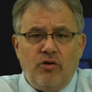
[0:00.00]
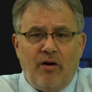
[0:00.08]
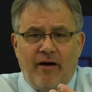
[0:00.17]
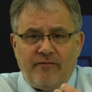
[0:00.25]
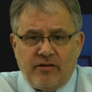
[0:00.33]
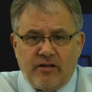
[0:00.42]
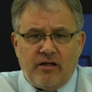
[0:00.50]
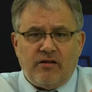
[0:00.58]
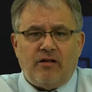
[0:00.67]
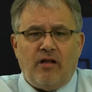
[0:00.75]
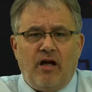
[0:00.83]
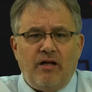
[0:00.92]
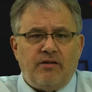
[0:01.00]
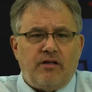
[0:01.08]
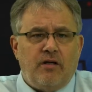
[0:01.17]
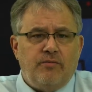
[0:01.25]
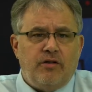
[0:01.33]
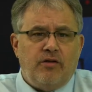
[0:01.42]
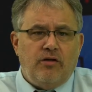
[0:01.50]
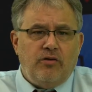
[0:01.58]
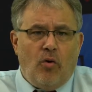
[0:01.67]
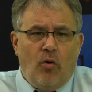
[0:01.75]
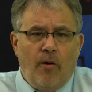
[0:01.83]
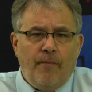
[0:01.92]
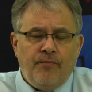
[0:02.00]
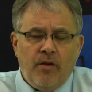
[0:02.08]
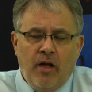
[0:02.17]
you have to take the client that comes in the door.